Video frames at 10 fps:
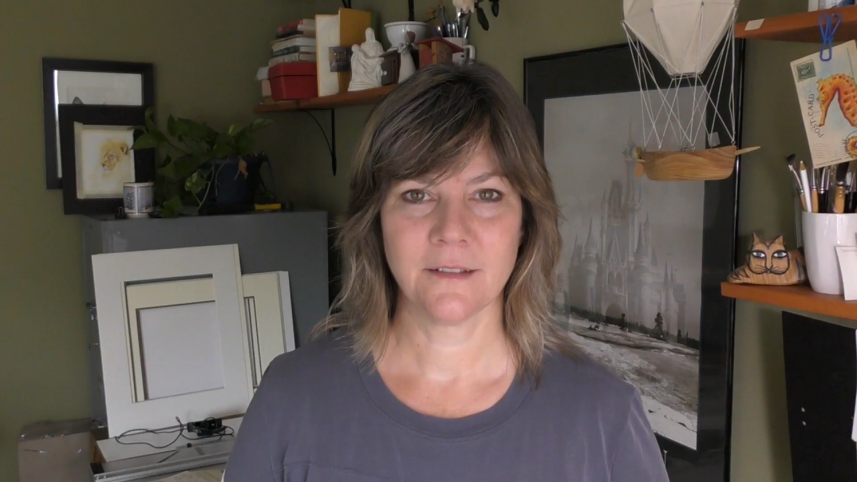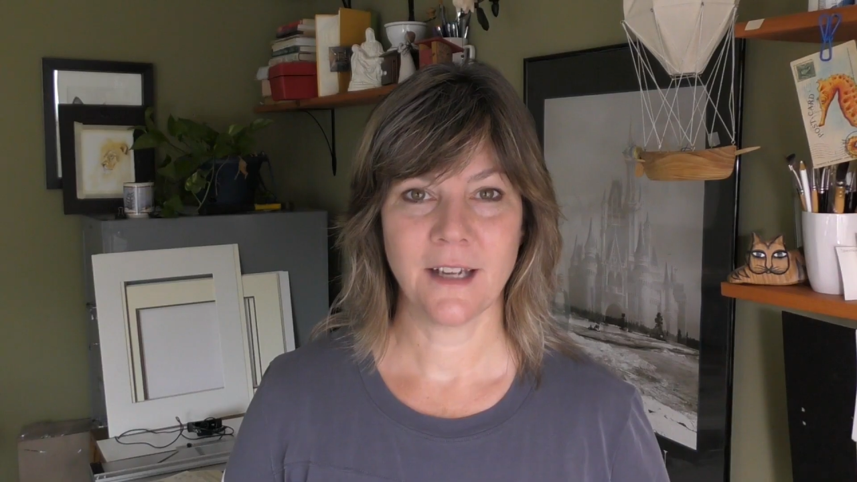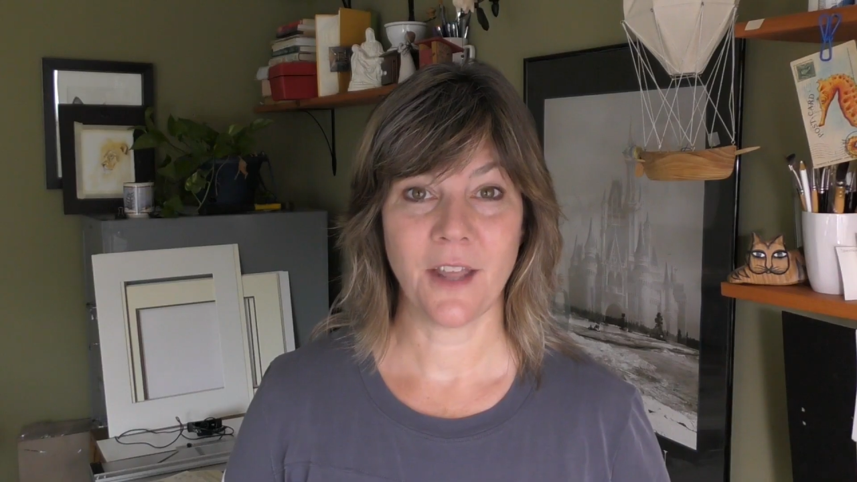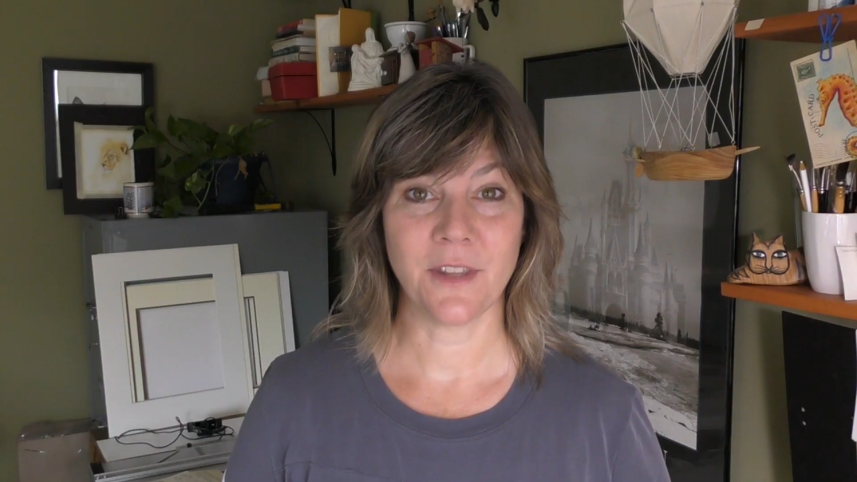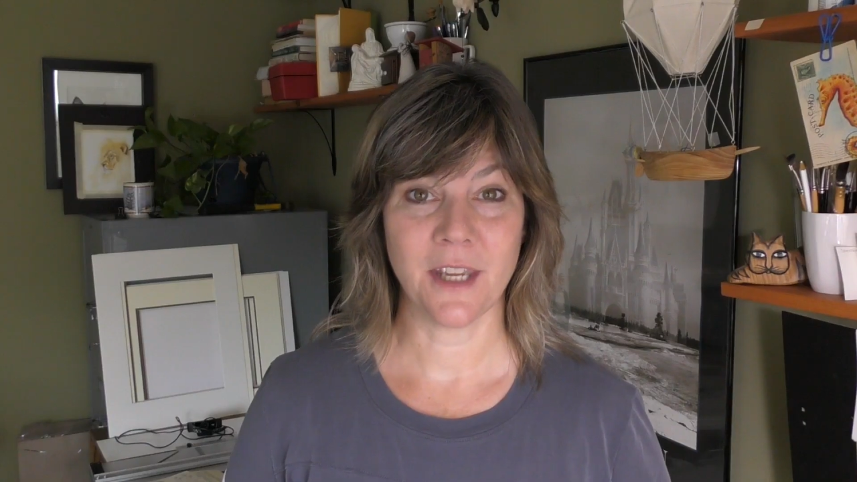
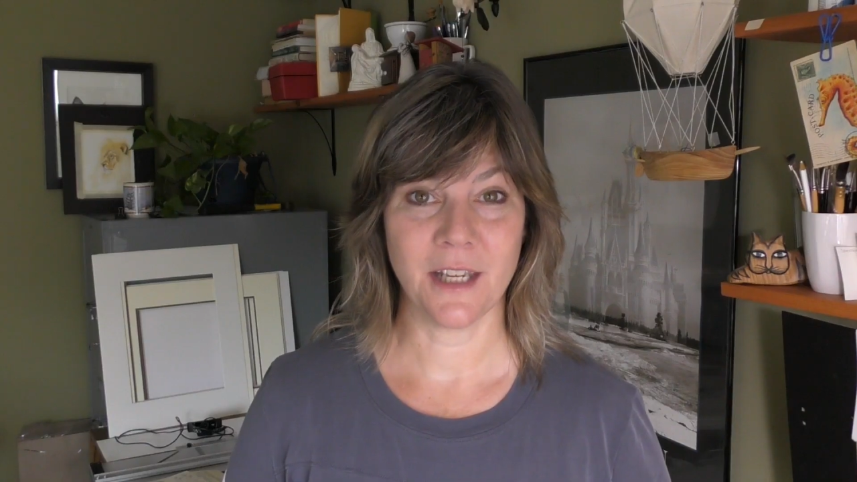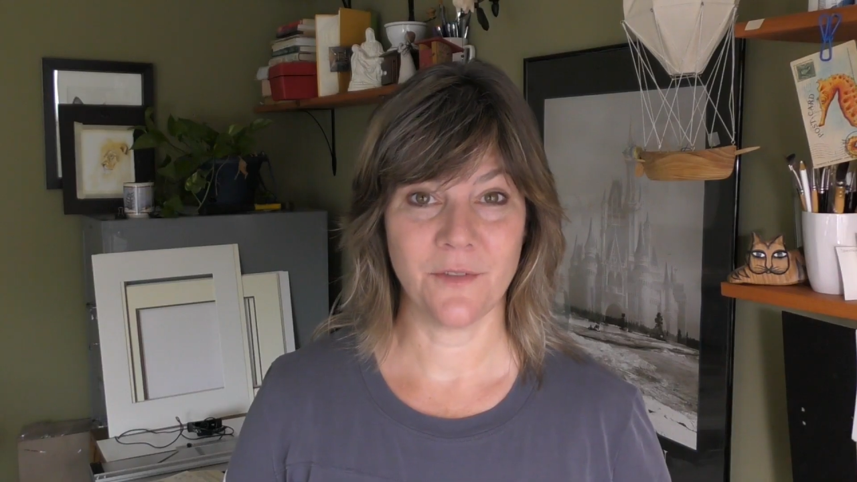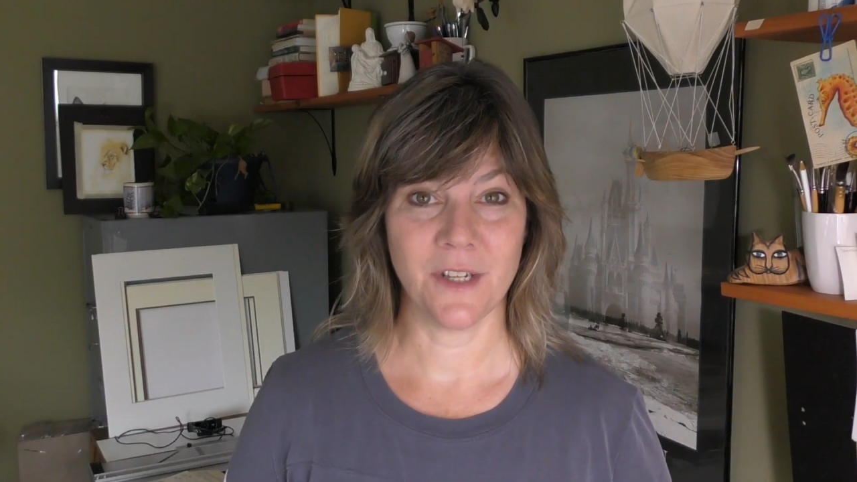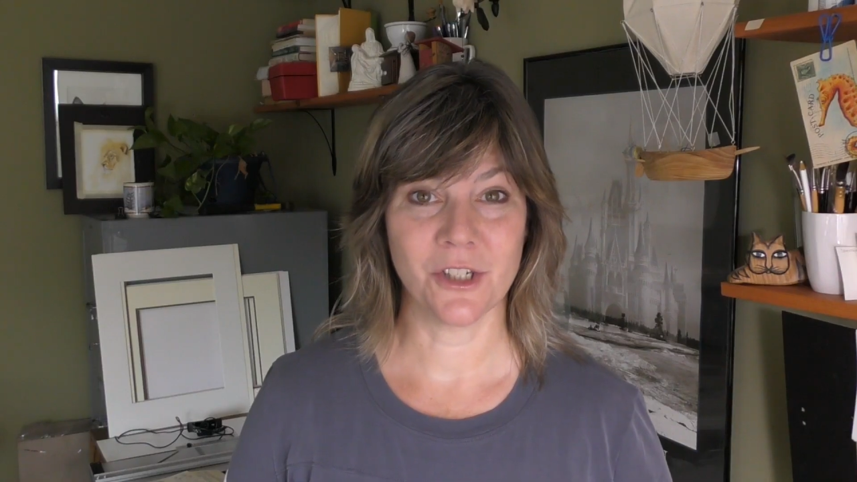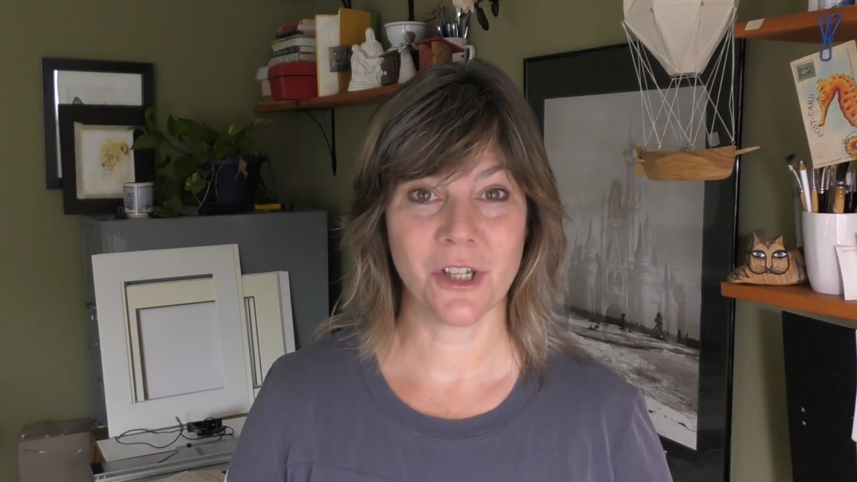At the end of
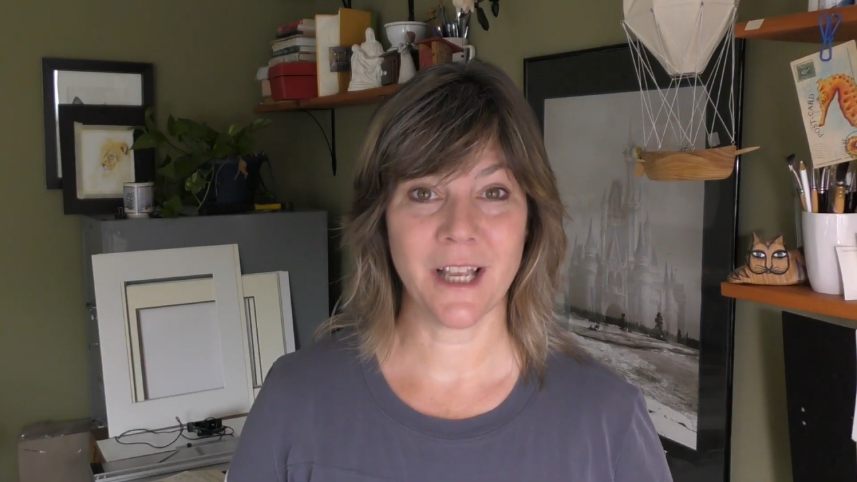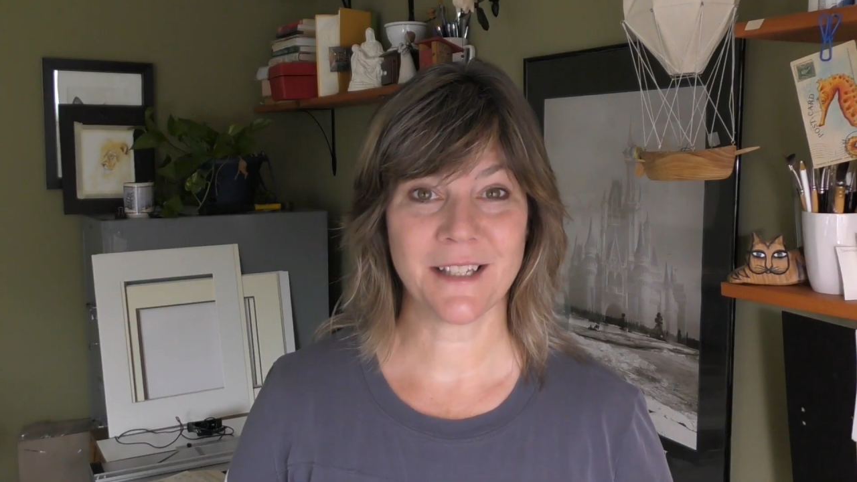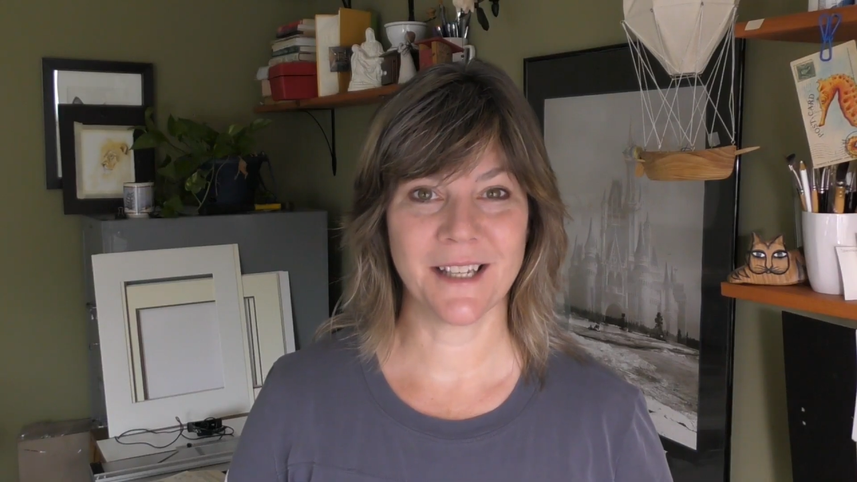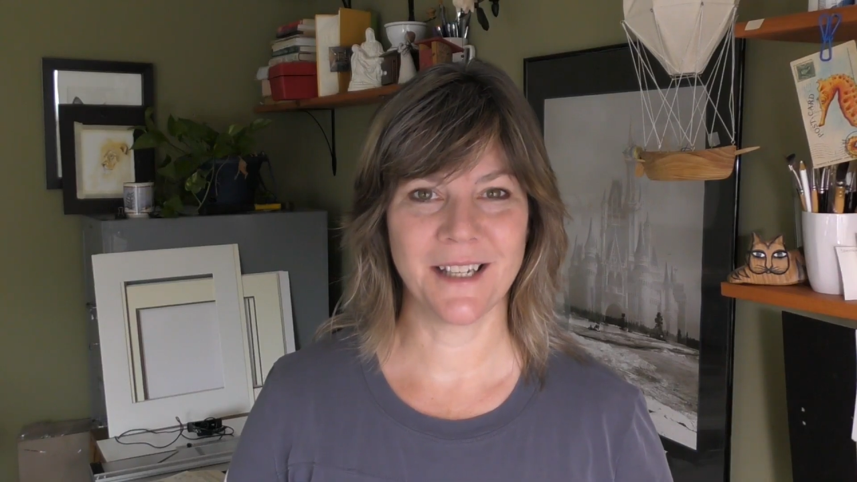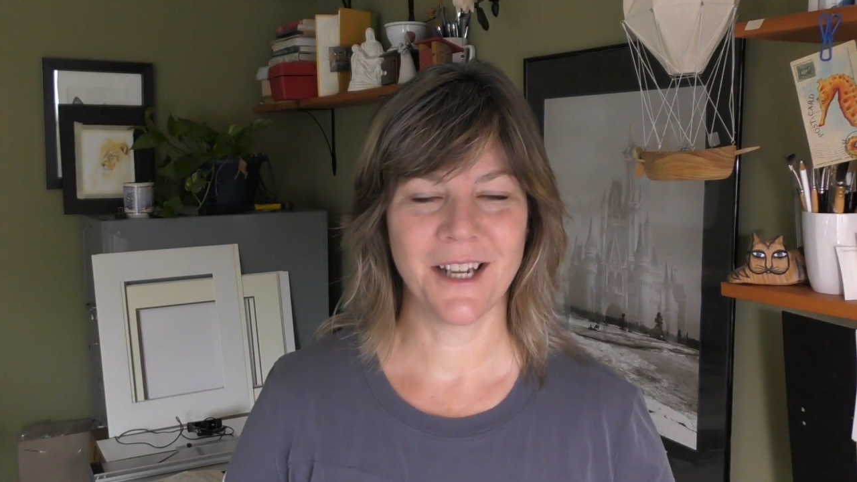each
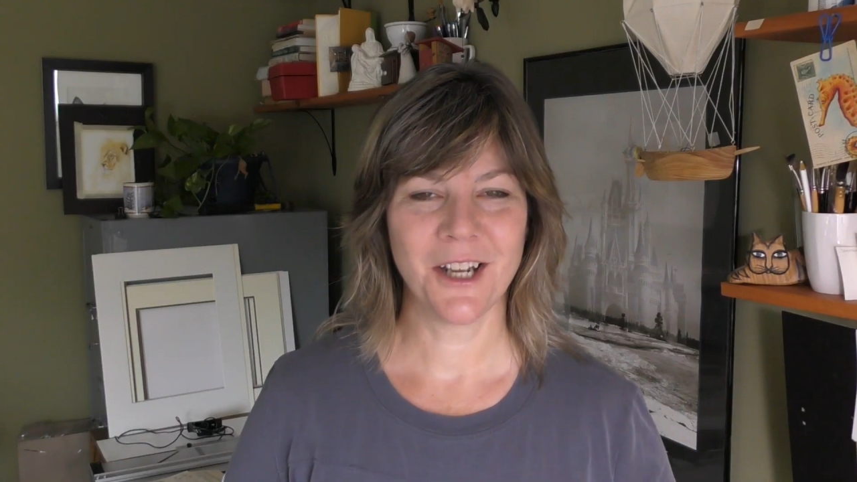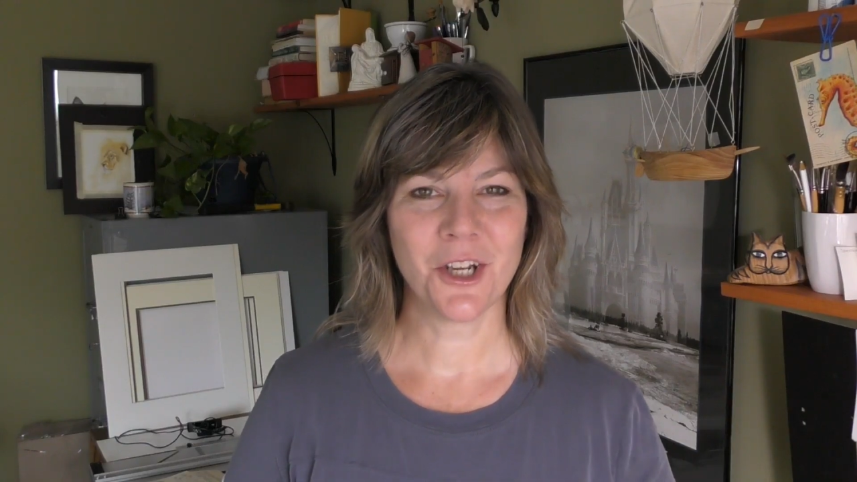lesson,